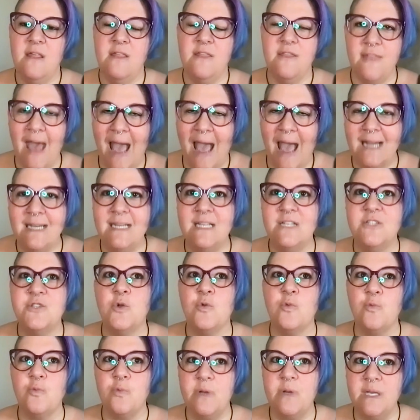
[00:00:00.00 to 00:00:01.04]
That is
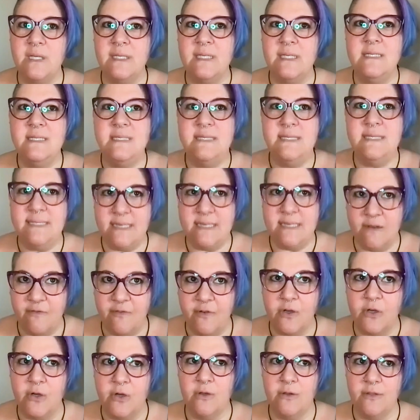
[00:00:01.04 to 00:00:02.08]
a really
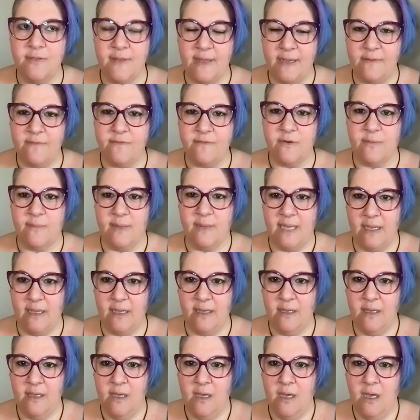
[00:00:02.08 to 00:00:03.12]
difficult thing for
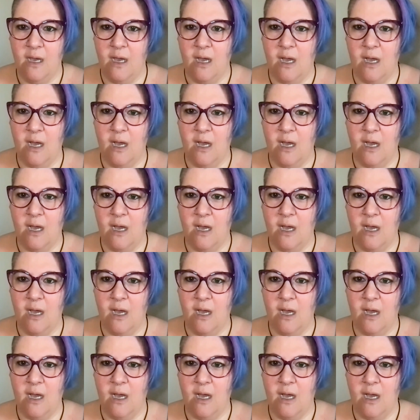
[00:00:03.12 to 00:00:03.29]
me.